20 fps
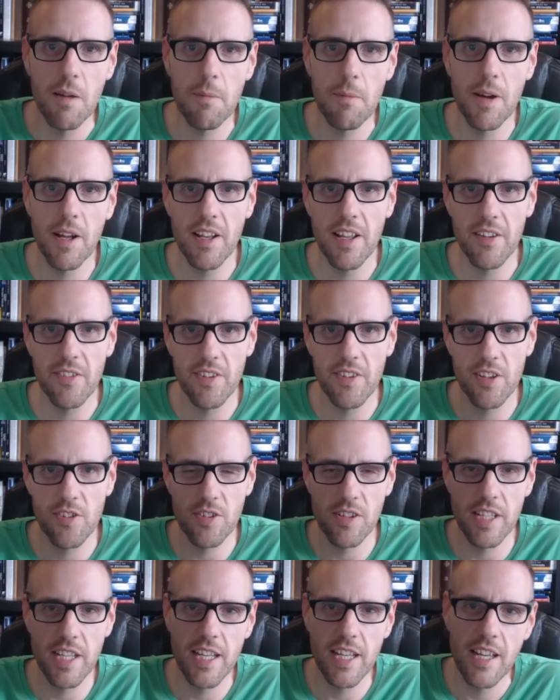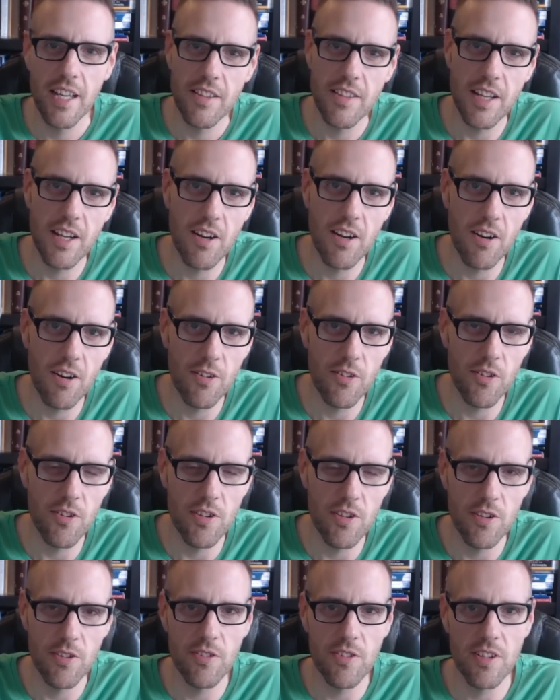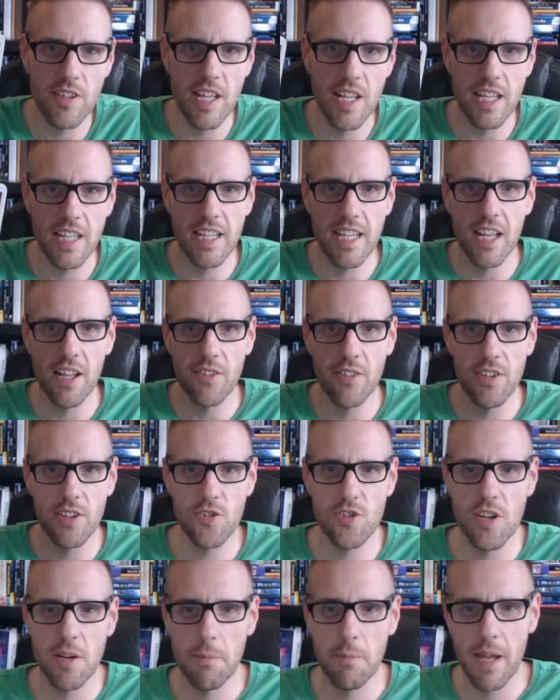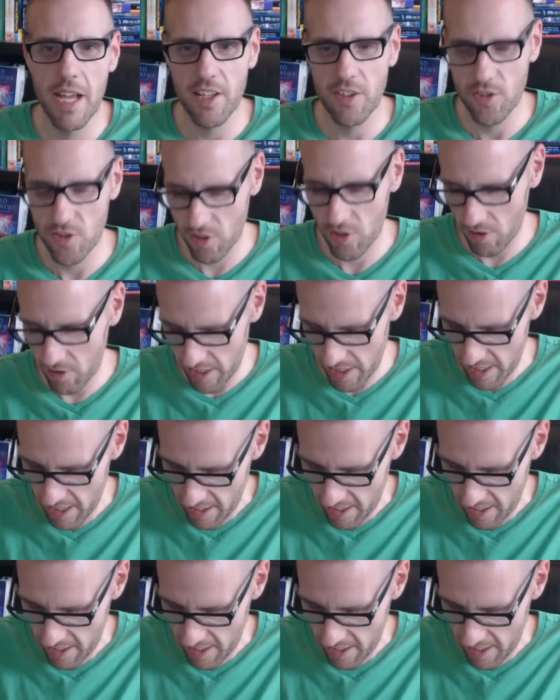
But essentially, the cards are used to take a Celtic shamanic journey.